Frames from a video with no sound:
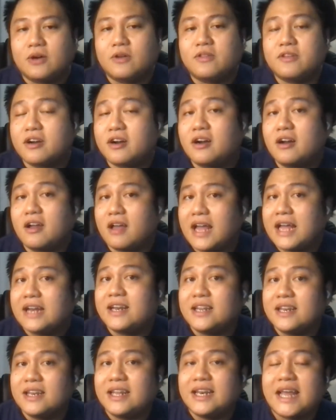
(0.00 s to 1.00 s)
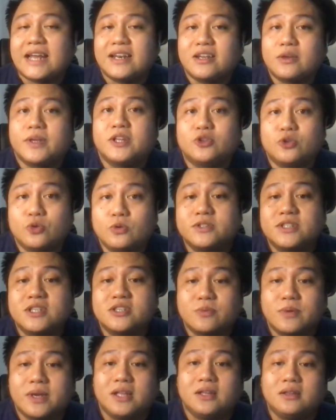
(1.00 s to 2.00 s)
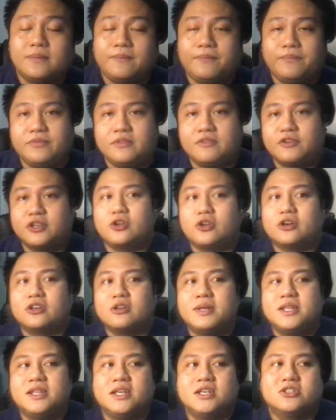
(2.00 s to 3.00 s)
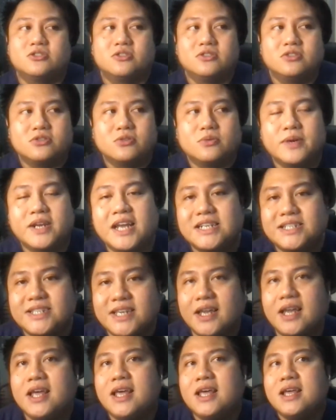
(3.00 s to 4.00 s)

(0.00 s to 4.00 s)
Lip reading: right now there are inadequate tools as well for documentation. So when